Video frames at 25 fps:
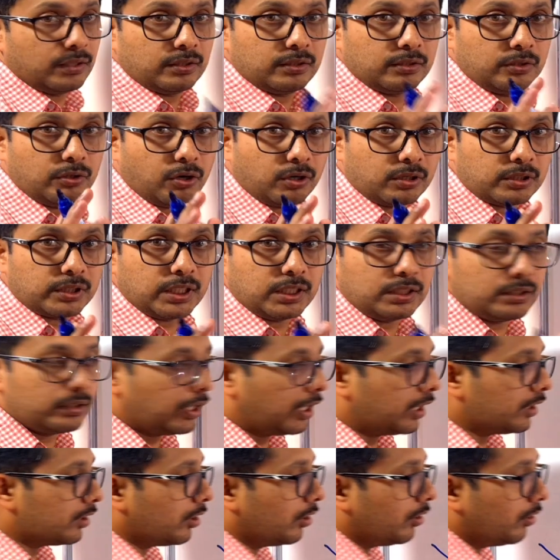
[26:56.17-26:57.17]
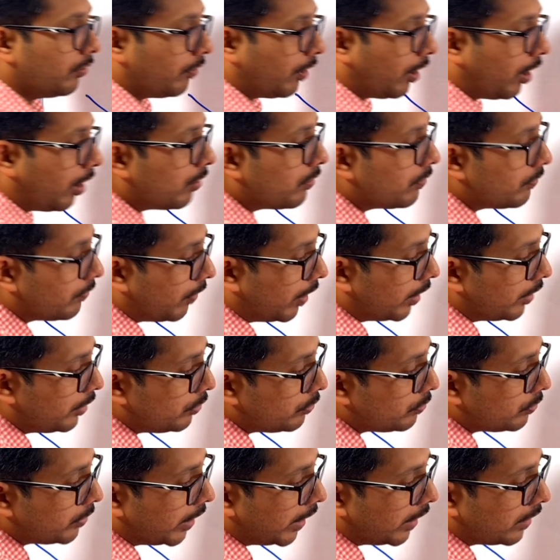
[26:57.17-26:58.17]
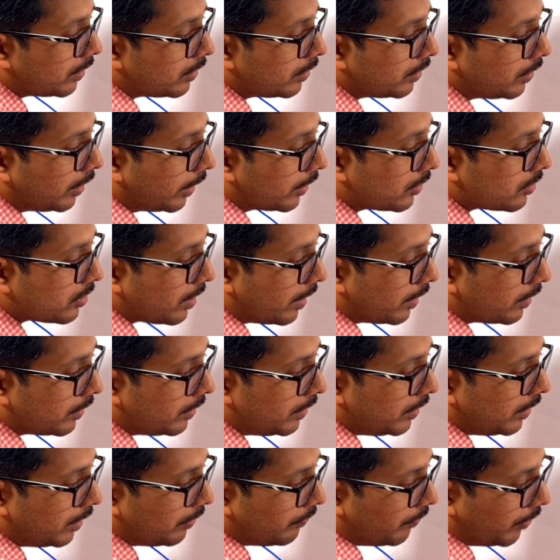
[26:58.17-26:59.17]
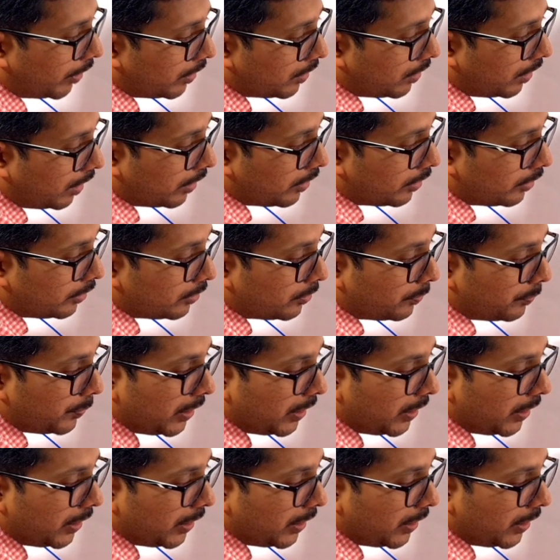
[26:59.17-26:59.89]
don't think that why you get exactly here, why can't it